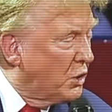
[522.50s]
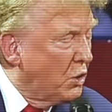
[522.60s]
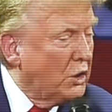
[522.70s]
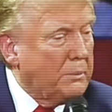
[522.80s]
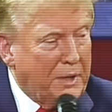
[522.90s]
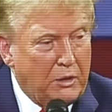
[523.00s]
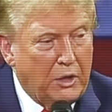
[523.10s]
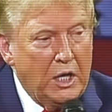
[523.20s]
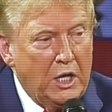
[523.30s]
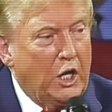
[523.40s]
between the two
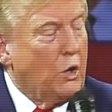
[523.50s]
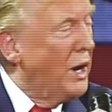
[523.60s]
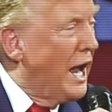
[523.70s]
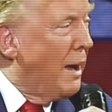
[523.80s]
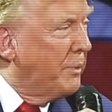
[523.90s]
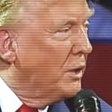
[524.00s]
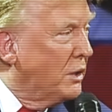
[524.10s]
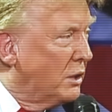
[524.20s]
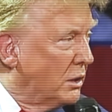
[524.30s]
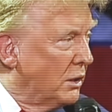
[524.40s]
parties, but
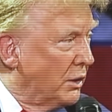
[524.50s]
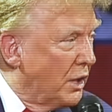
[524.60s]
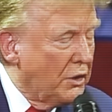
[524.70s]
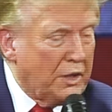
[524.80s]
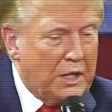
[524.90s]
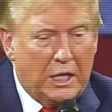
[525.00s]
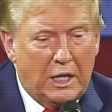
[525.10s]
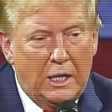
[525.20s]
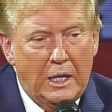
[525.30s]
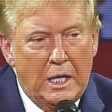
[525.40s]
within them as
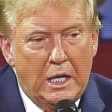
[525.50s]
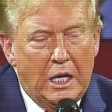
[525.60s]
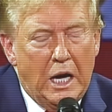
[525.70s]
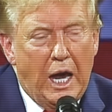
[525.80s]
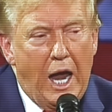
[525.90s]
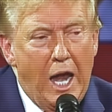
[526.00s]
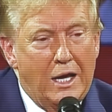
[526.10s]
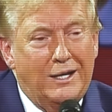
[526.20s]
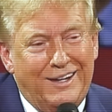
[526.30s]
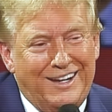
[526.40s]
well.
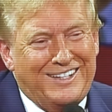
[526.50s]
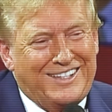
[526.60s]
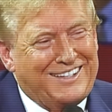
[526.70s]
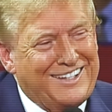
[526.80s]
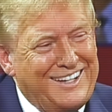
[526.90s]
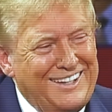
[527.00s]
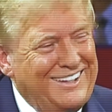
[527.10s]
Democrats are grappling with the